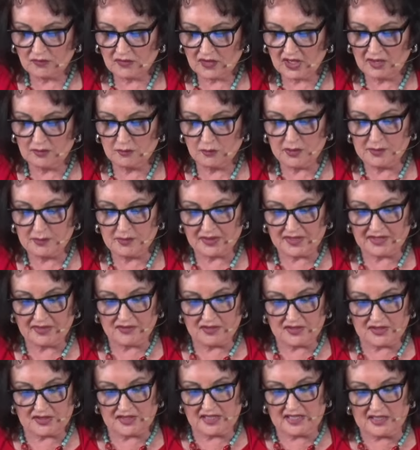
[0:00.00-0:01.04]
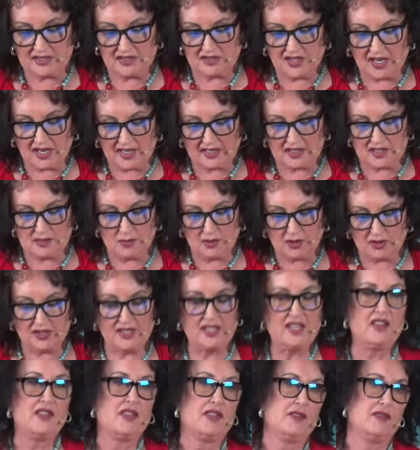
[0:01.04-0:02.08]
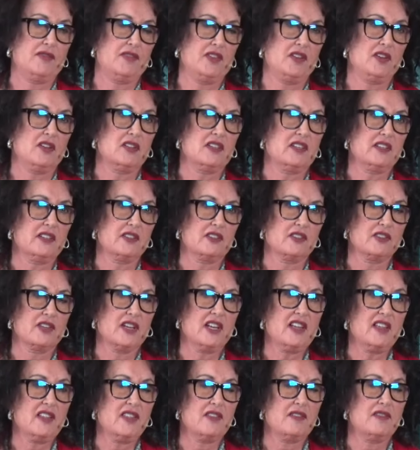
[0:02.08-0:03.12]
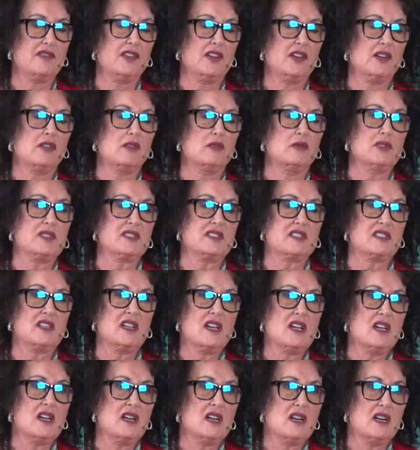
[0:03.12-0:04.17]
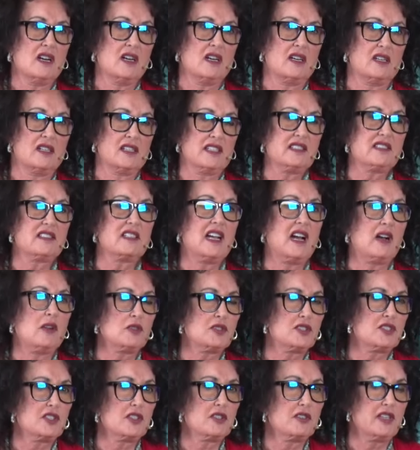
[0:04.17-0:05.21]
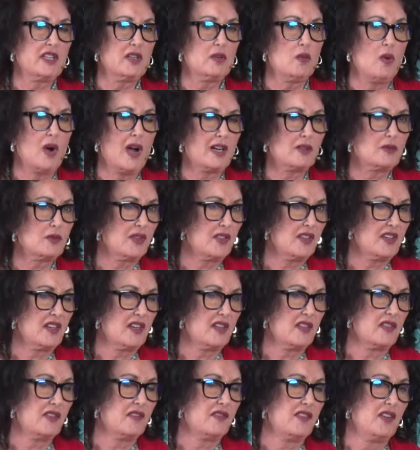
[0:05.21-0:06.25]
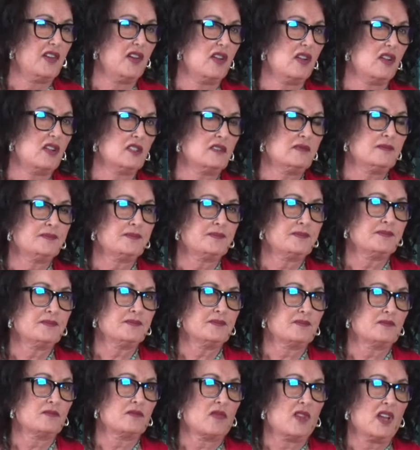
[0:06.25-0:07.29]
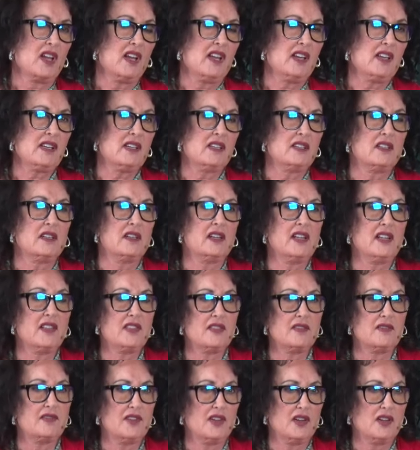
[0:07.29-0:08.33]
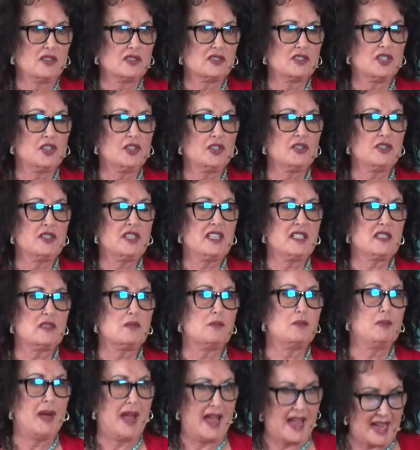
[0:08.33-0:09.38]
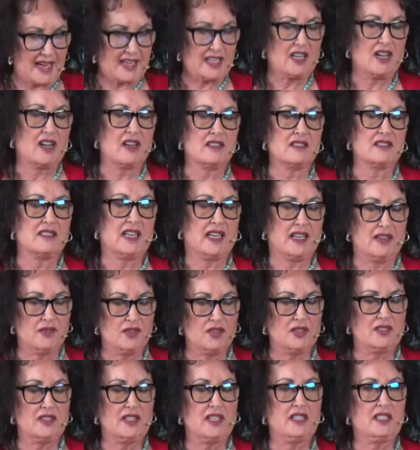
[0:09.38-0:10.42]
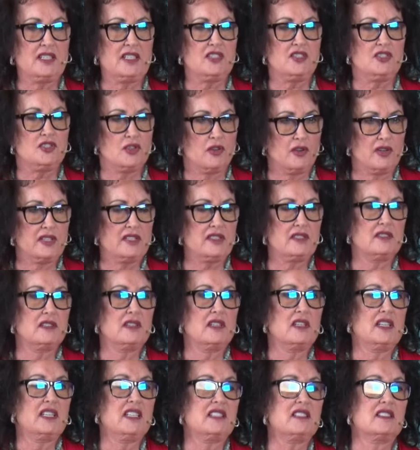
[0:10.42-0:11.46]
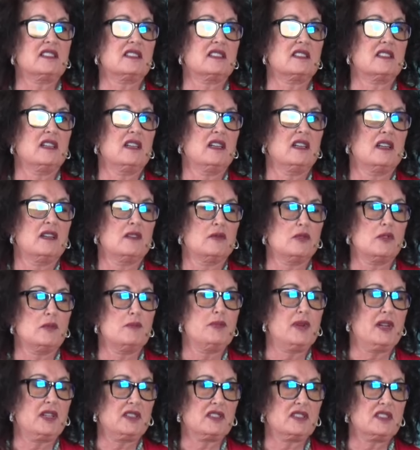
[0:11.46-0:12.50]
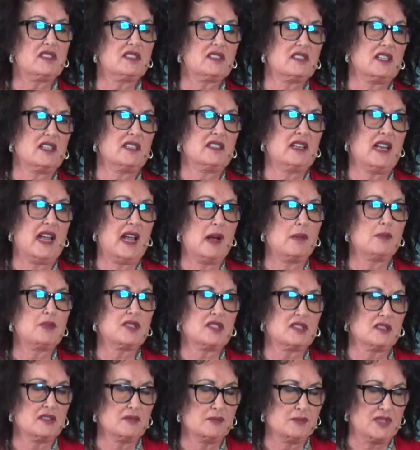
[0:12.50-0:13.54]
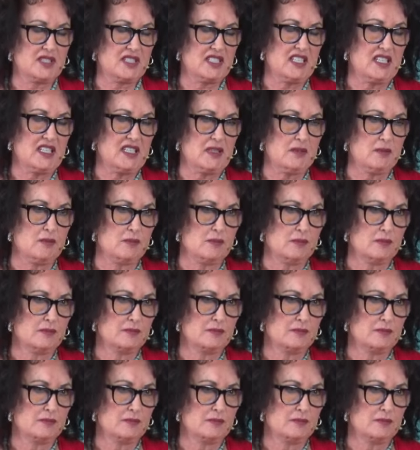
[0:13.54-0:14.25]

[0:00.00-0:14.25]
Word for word: and we believe that he's talking about Ahithophel here. Ahithophel was uh, his counselor. He walked with Ahithophel. And Ahithophel turned his back on David and he joined his rebellious son Absalom's team.